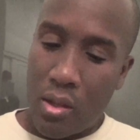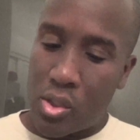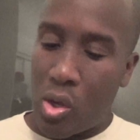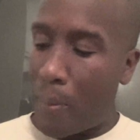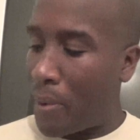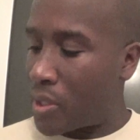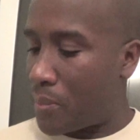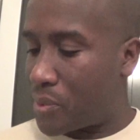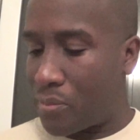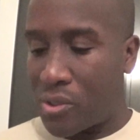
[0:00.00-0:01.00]
So I picked
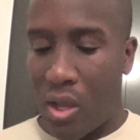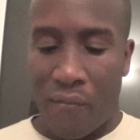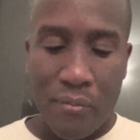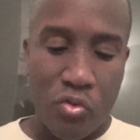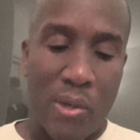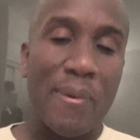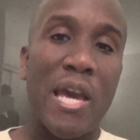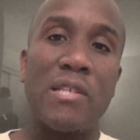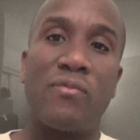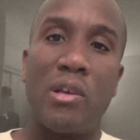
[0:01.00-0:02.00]
up some stuff, some
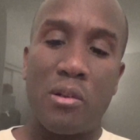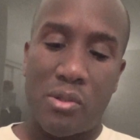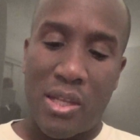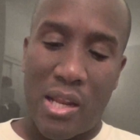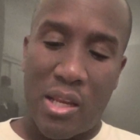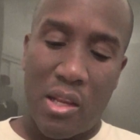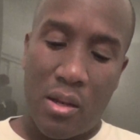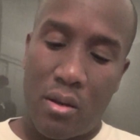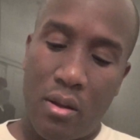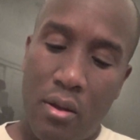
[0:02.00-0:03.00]
Dreamcast fillers that I needed.